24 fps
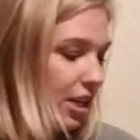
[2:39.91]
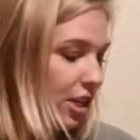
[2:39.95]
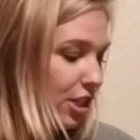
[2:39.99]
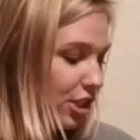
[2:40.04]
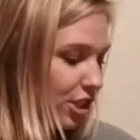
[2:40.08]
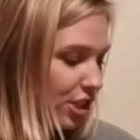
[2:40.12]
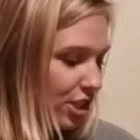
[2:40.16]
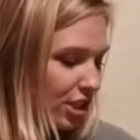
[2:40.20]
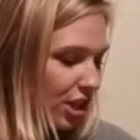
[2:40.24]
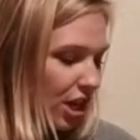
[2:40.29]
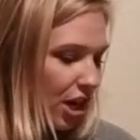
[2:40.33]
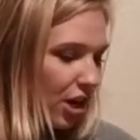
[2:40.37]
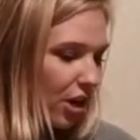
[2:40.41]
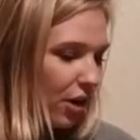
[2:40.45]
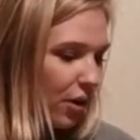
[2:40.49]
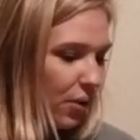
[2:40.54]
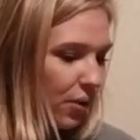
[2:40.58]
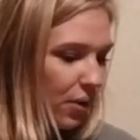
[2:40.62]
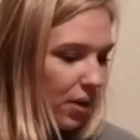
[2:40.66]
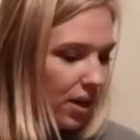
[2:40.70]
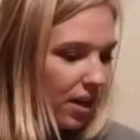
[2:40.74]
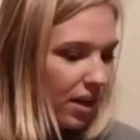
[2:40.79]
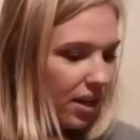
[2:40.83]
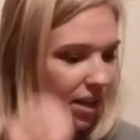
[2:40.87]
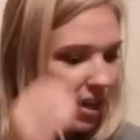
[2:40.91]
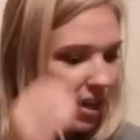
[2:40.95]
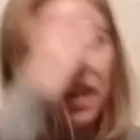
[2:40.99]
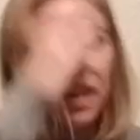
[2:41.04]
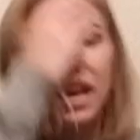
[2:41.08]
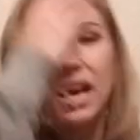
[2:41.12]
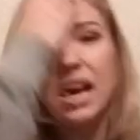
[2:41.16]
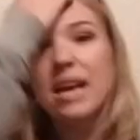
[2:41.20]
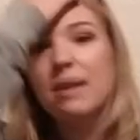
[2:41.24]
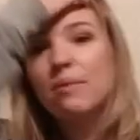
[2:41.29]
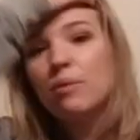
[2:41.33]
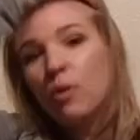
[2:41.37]
So,
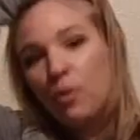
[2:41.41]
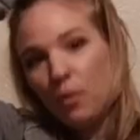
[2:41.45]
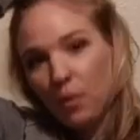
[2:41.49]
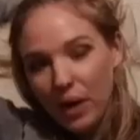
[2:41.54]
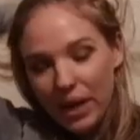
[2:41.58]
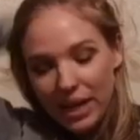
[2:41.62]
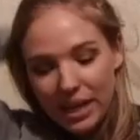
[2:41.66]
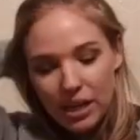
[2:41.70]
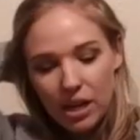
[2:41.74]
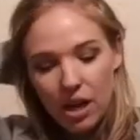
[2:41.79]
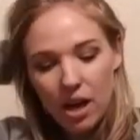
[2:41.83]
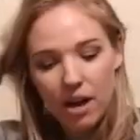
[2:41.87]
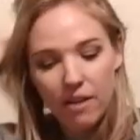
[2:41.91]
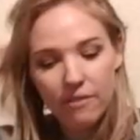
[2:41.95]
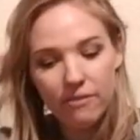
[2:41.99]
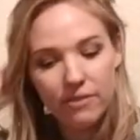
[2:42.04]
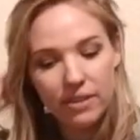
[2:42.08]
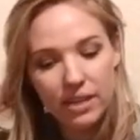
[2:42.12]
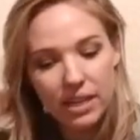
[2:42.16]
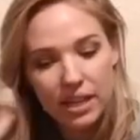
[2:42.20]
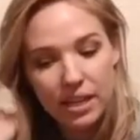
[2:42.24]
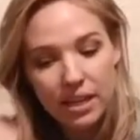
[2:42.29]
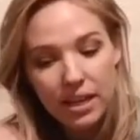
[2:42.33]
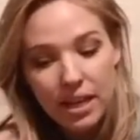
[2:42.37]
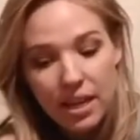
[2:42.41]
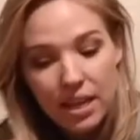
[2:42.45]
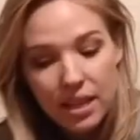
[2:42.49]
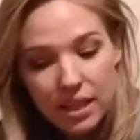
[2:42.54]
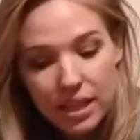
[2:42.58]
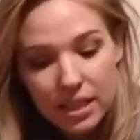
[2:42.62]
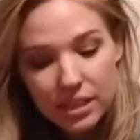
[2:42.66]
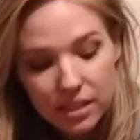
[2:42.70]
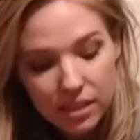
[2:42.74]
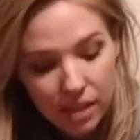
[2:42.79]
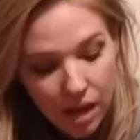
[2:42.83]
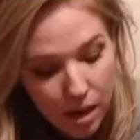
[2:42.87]
I'm quite confident
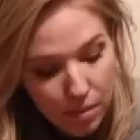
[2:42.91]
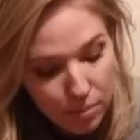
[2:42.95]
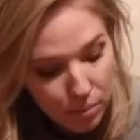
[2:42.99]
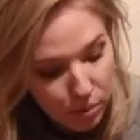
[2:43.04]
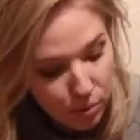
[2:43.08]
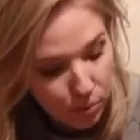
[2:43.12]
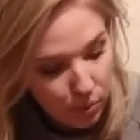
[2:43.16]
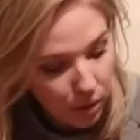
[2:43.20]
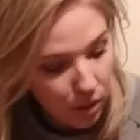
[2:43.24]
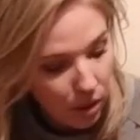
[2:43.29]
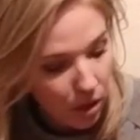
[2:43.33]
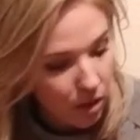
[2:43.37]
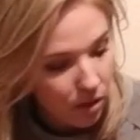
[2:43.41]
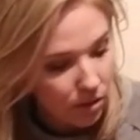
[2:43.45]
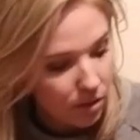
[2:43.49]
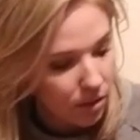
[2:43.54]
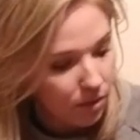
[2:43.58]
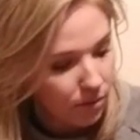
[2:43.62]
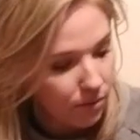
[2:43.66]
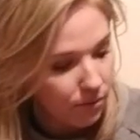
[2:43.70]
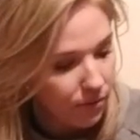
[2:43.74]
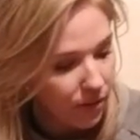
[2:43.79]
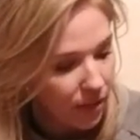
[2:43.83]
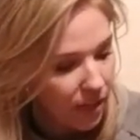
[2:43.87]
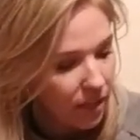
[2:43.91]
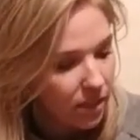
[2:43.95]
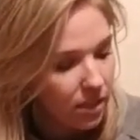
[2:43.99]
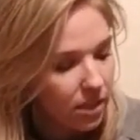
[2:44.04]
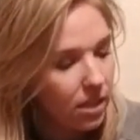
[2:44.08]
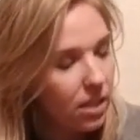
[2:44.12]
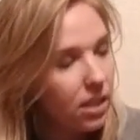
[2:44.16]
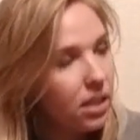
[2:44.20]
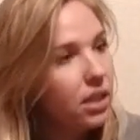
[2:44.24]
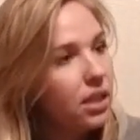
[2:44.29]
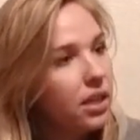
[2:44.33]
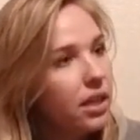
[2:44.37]
that Zaboo will also fit.
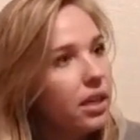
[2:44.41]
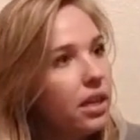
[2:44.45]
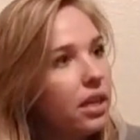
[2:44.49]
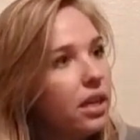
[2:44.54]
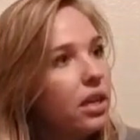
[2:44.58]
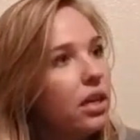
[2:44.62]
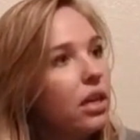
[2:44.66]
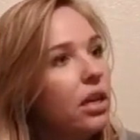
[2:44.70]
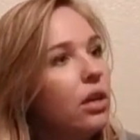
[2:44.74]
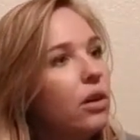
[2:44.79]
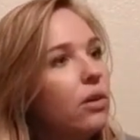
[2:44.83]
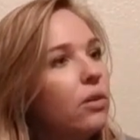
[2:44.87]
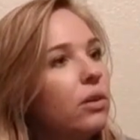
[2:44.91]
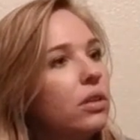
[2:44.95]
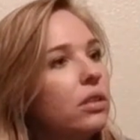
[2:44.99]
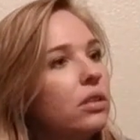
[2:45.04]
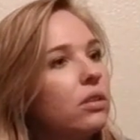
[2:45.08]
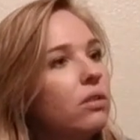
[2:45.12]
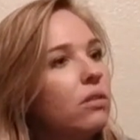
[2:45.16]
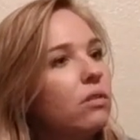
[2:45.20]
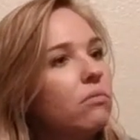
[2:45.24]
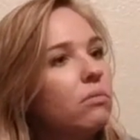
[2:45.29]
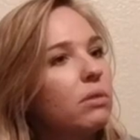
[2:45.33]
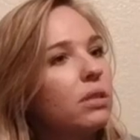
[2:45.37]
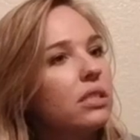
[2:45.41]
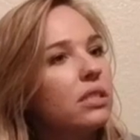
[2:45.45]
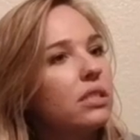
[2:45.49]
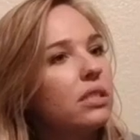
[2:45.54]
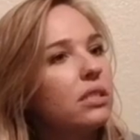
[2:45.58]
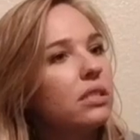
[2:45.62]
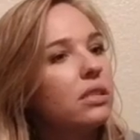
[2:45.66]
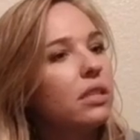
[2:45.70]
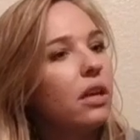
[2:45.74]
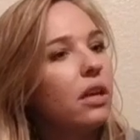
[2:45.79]
Oh, good lord, where does this